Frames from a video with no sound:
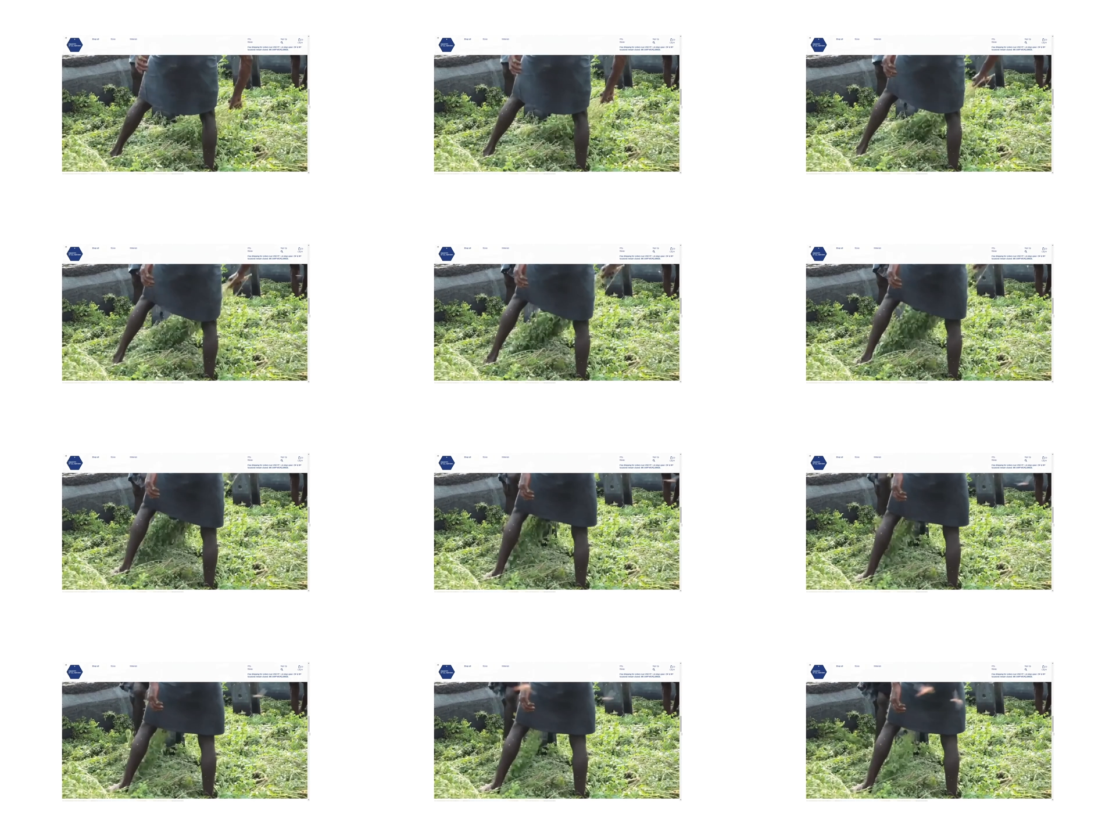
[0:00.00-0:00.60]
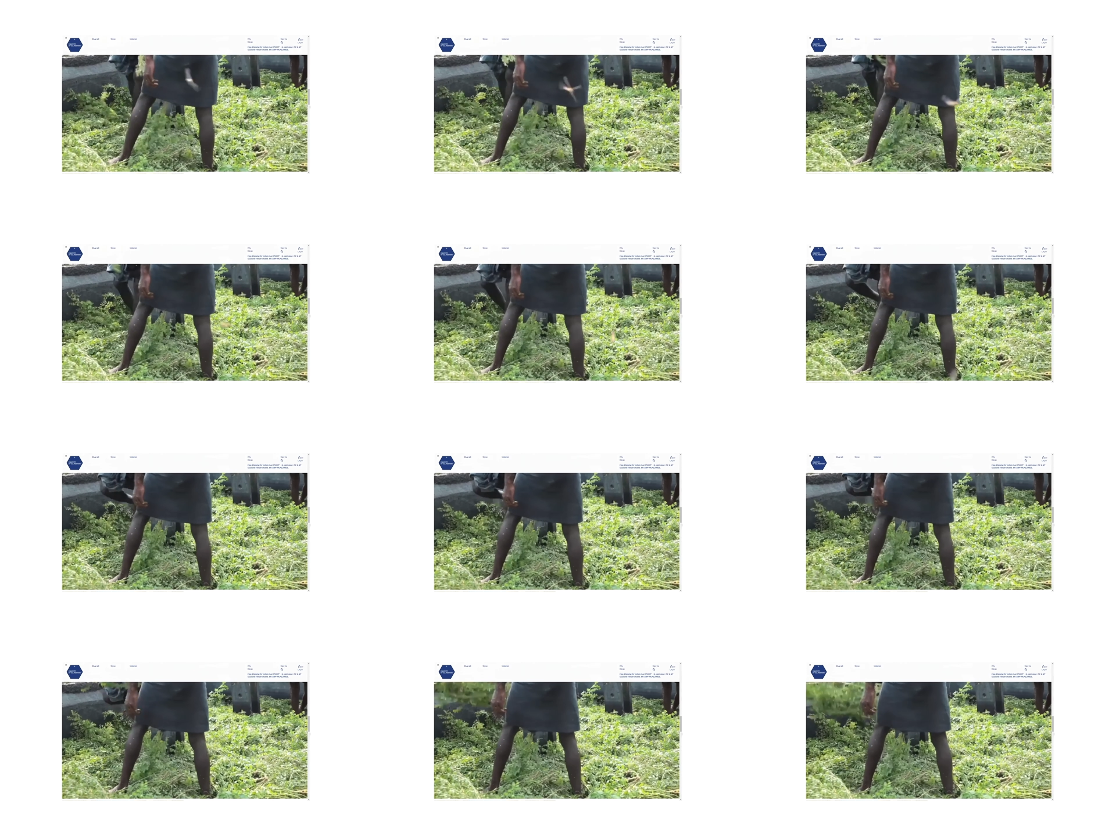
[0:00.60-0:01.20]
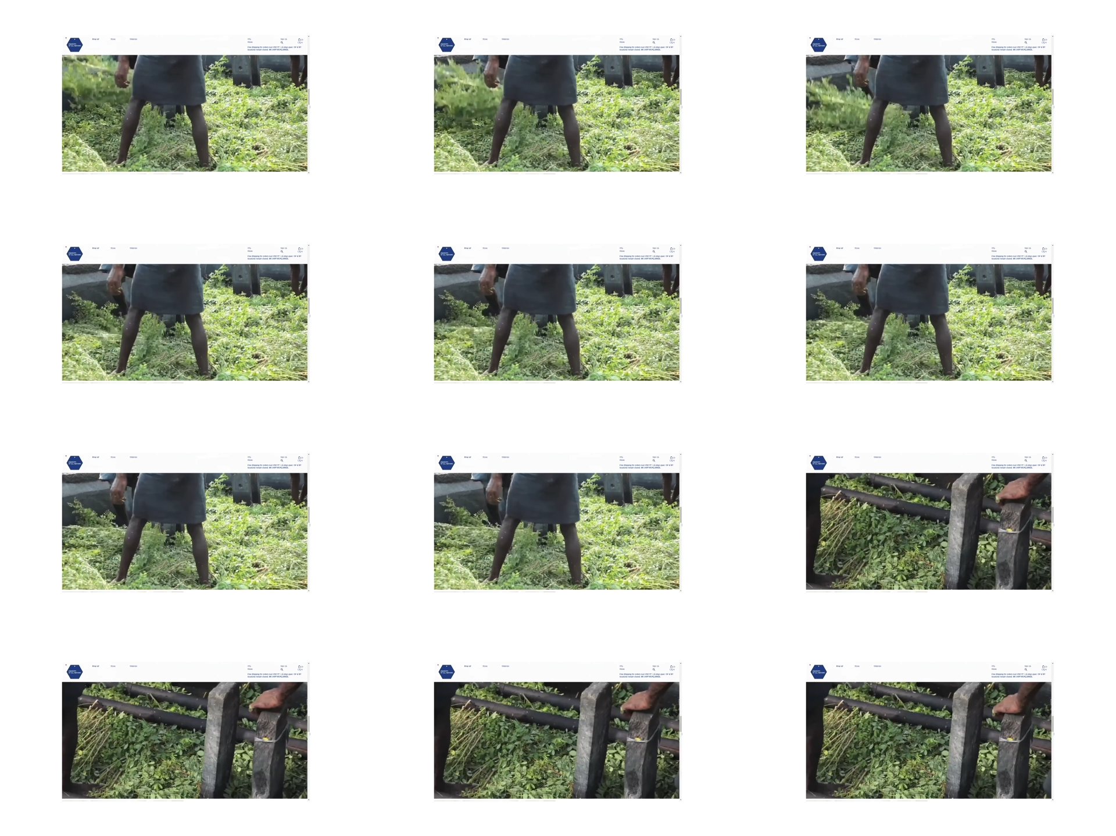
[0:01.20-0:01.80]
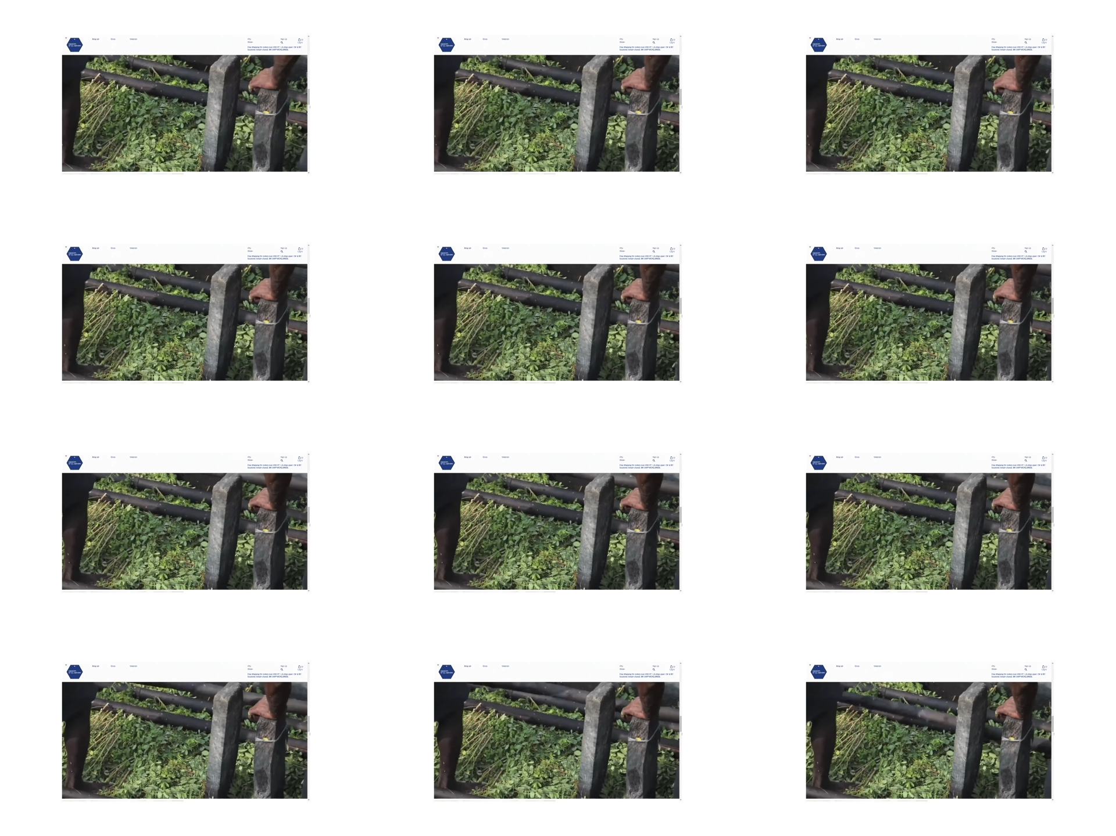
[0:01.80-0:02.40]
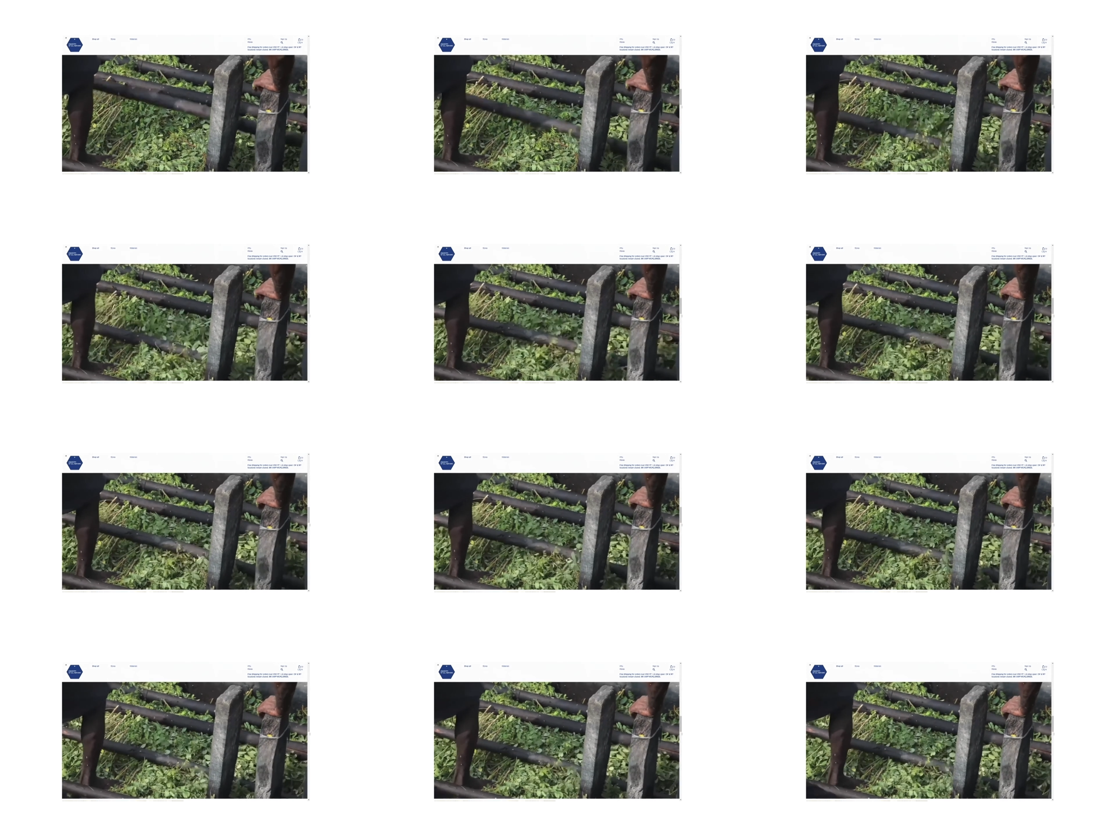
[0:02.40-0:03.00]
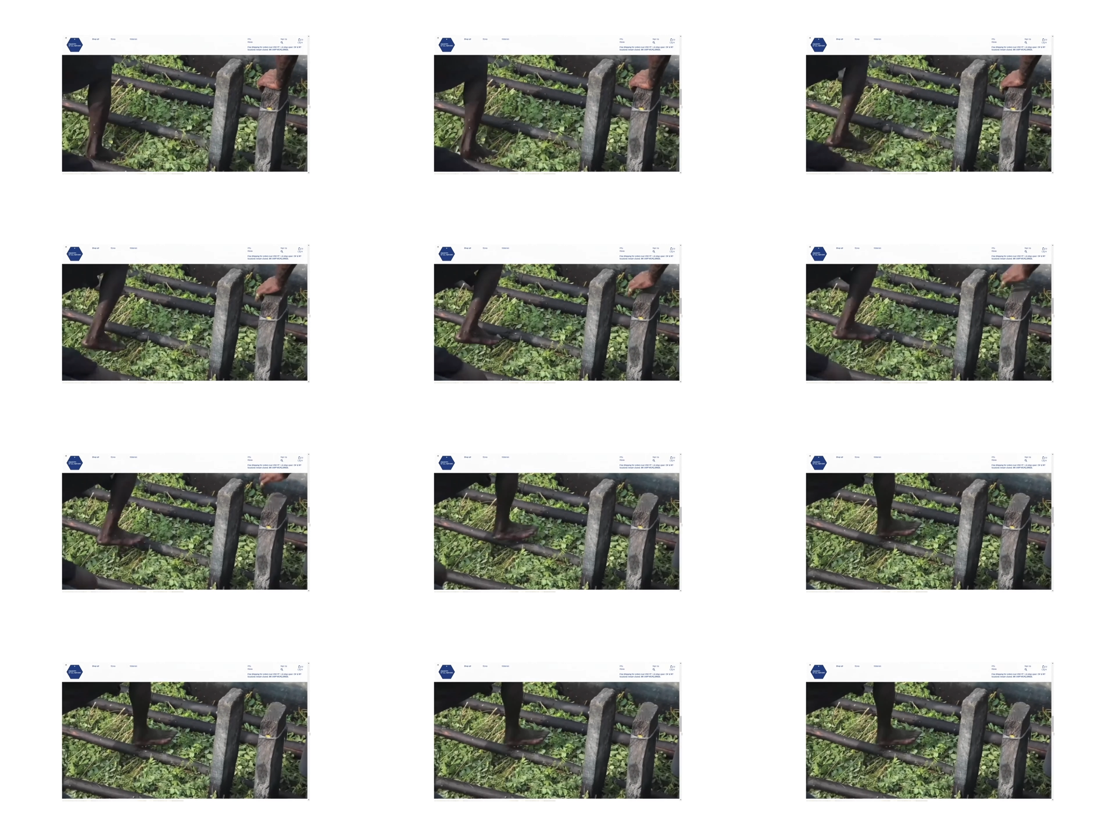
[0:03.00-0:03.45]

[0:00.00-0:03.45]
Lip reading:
[unreadable: no face in view]